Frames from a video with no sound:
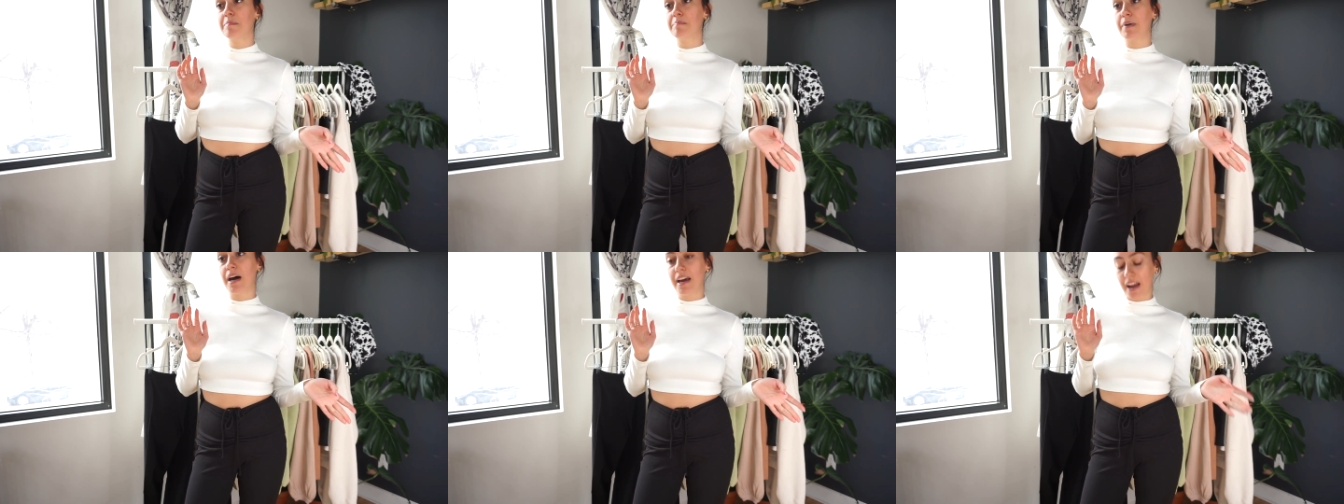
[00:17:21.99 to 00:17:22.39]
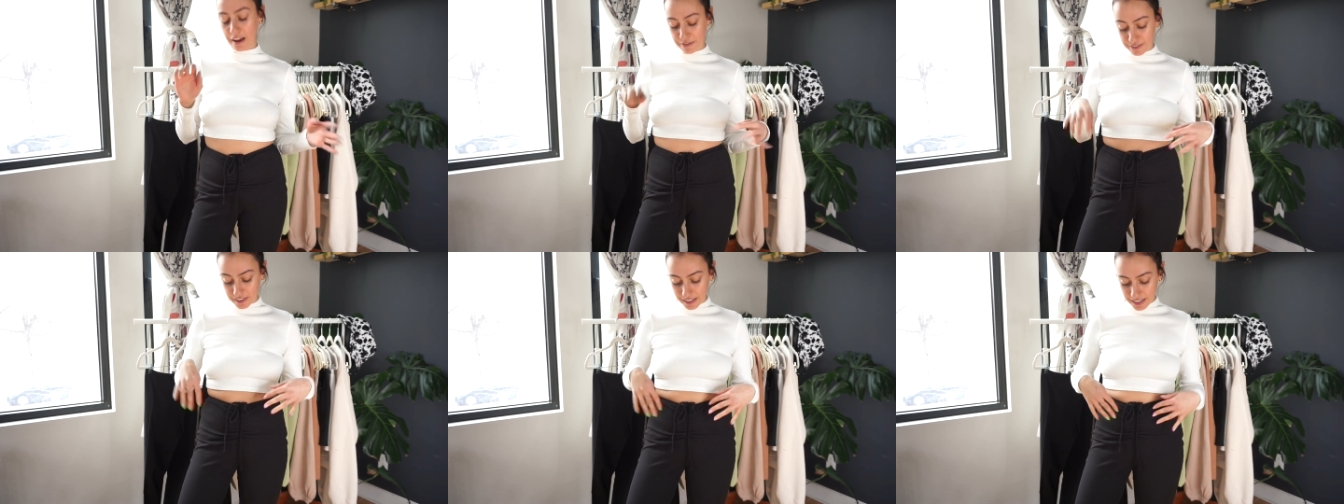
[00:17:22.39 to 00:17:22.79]
But I
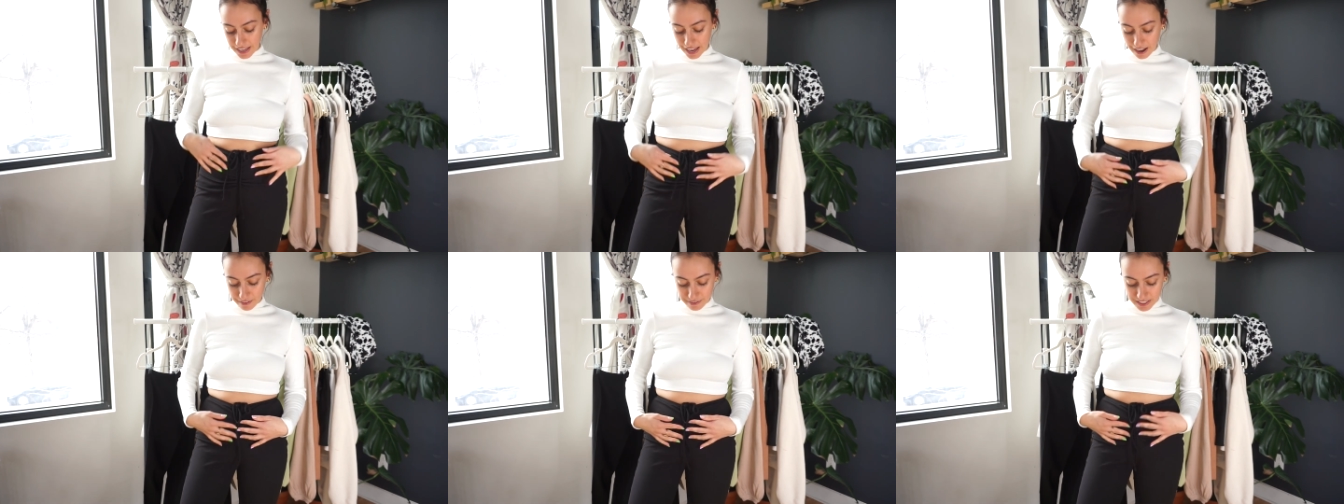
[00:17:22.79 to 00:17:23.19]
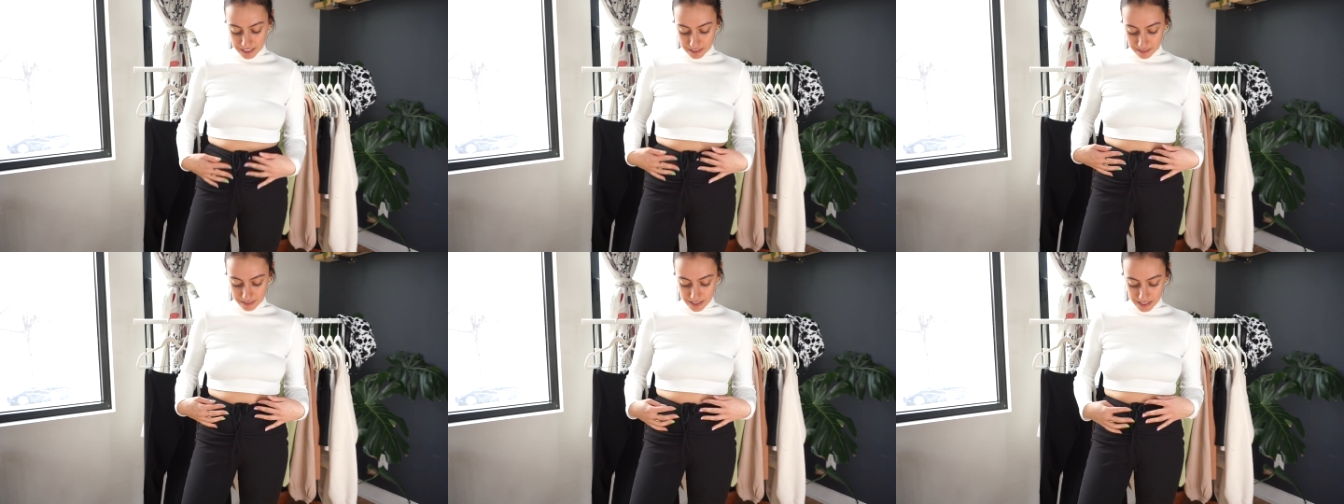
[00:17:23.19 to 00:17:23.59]
feel like
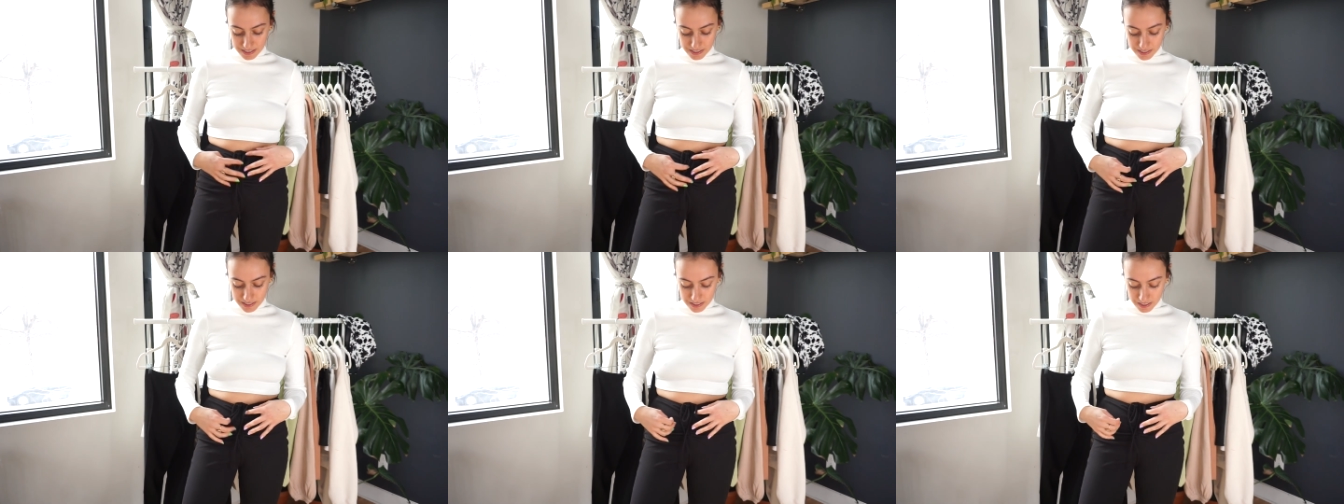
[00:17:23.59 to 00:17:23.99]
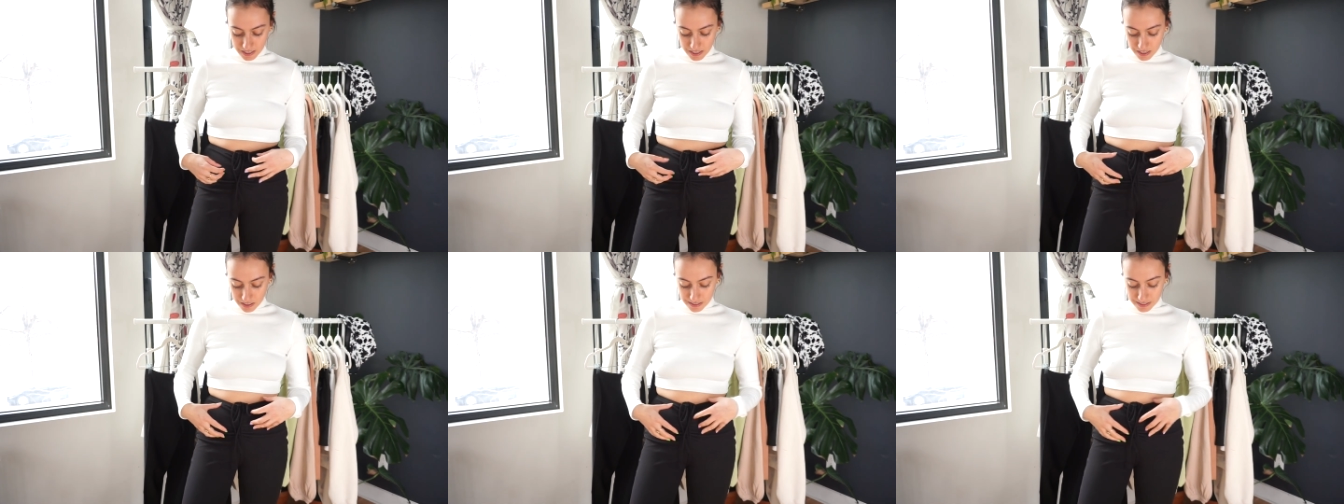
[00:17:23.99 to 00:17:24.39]
having this
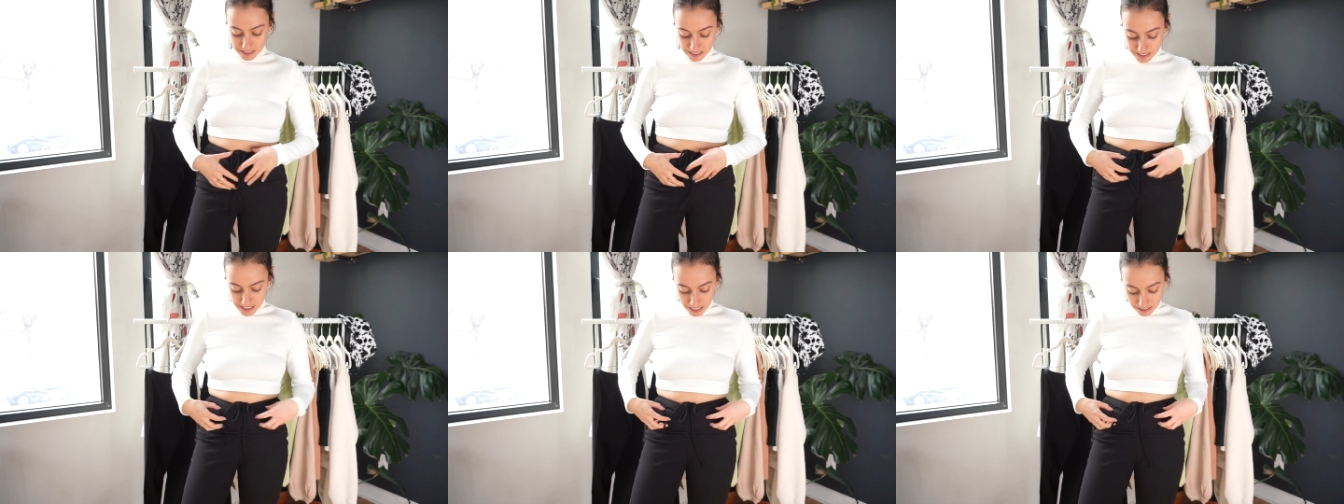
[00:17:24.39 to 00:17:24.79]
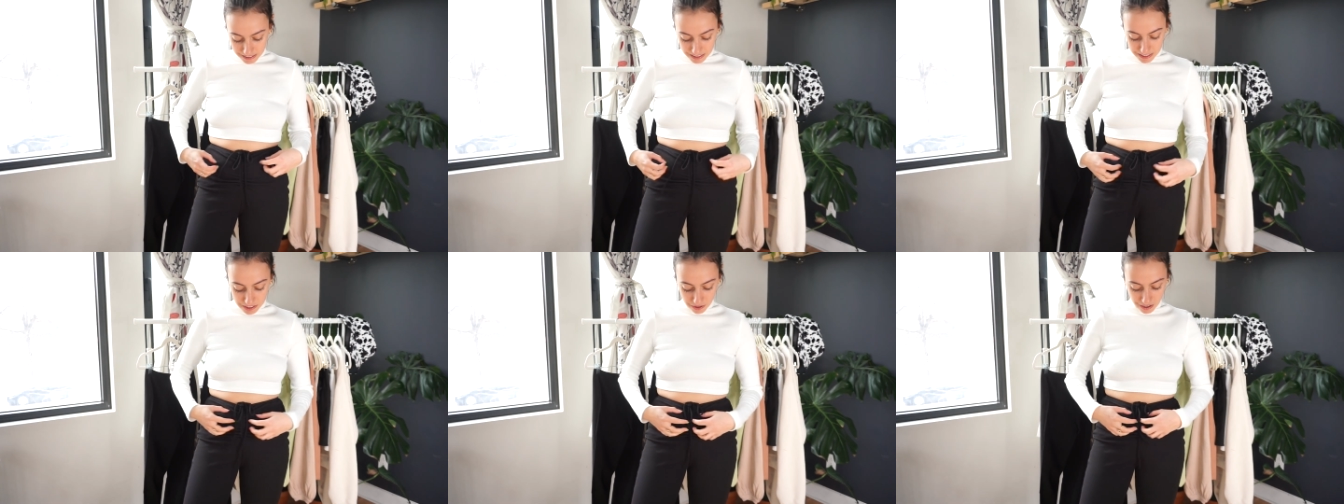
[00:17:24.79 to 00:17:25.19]
detailing
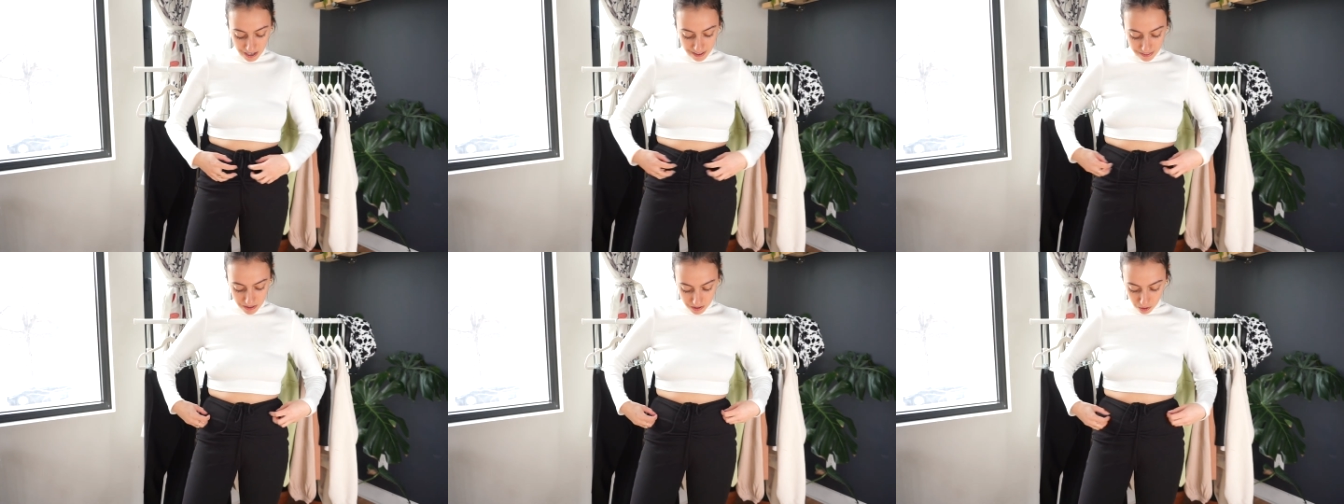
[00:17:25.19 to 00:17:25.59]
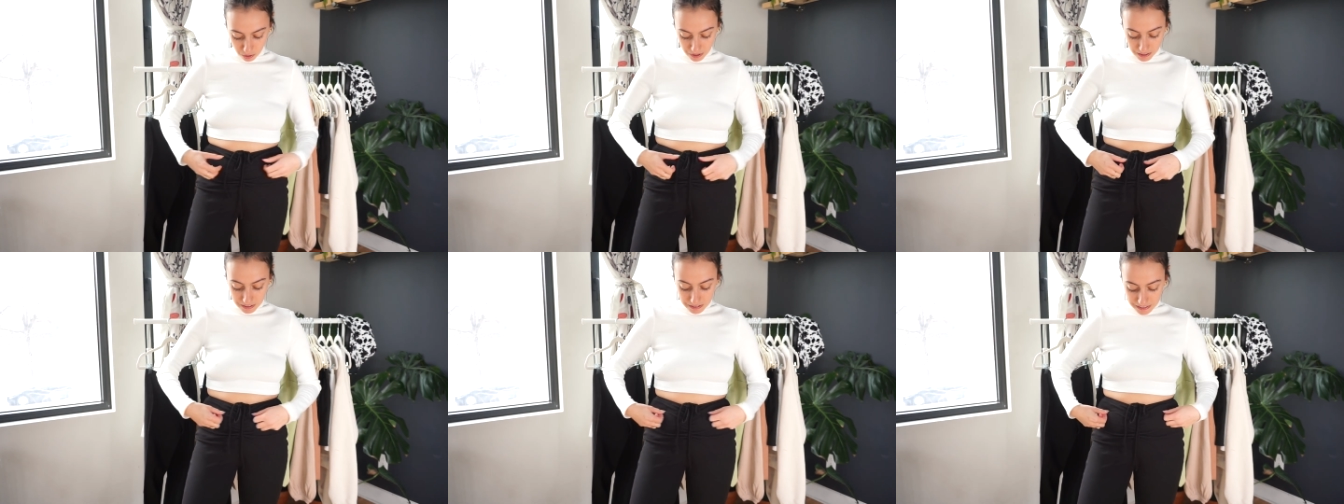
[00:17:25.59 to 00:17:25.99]
here and the
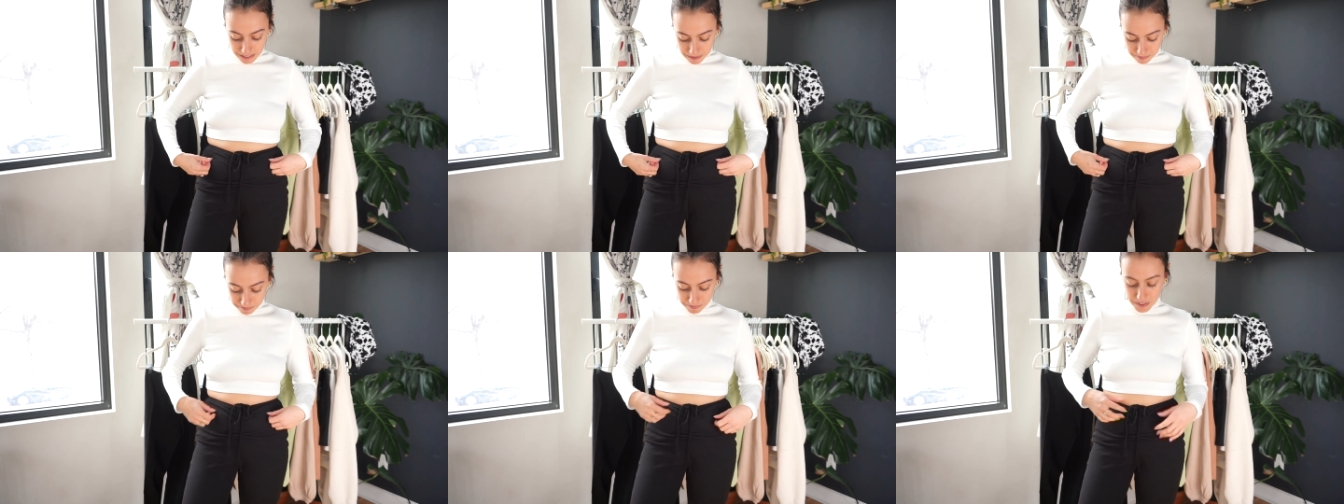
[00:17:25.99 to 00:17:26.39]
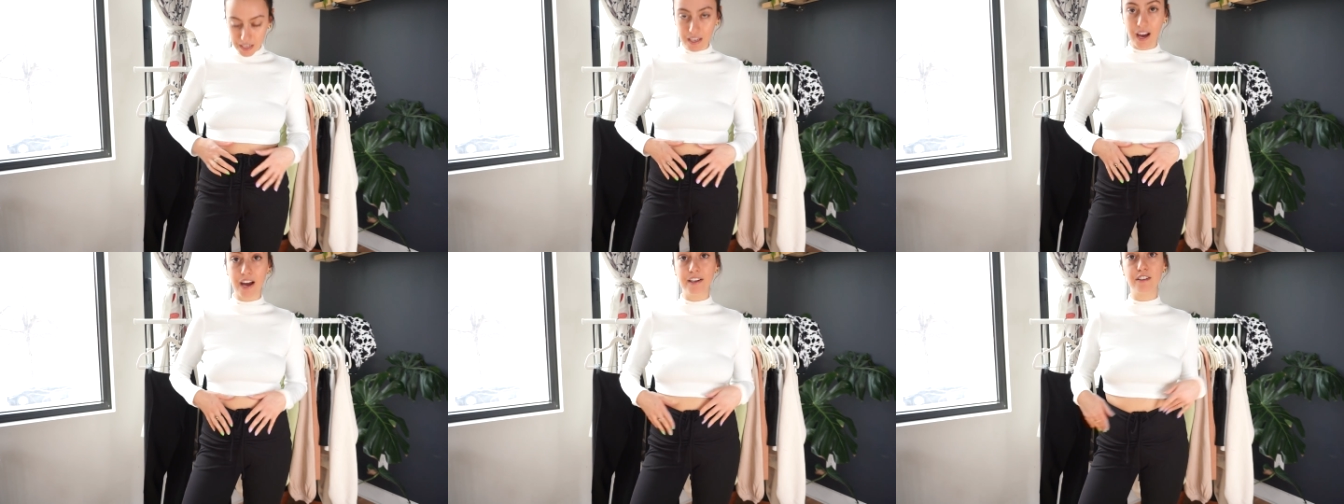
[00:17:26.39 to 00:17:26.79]
crinkling, it
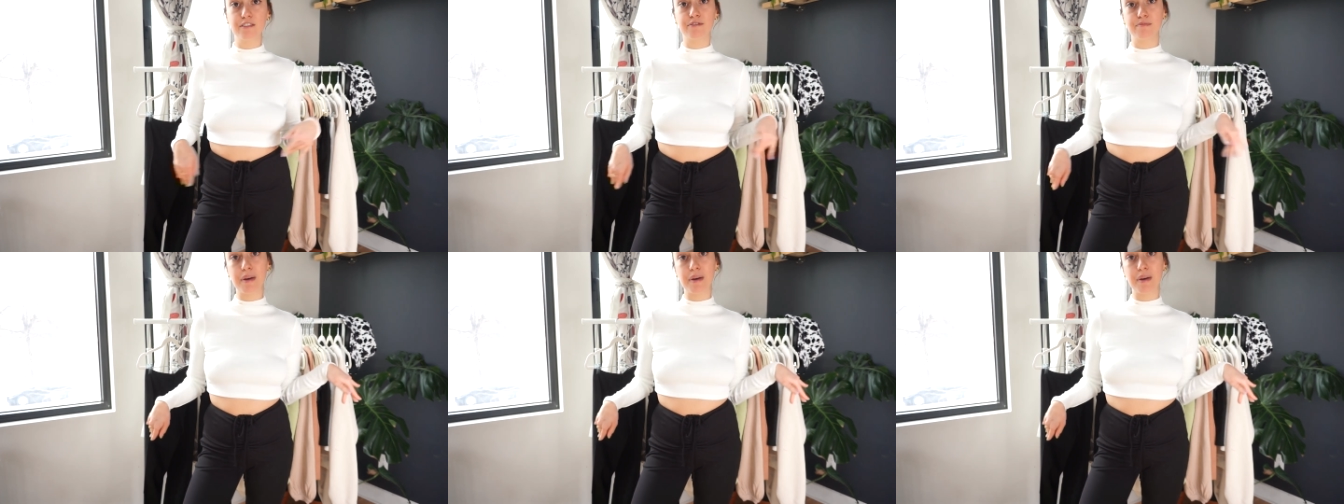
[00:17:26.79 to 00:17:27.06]
kind of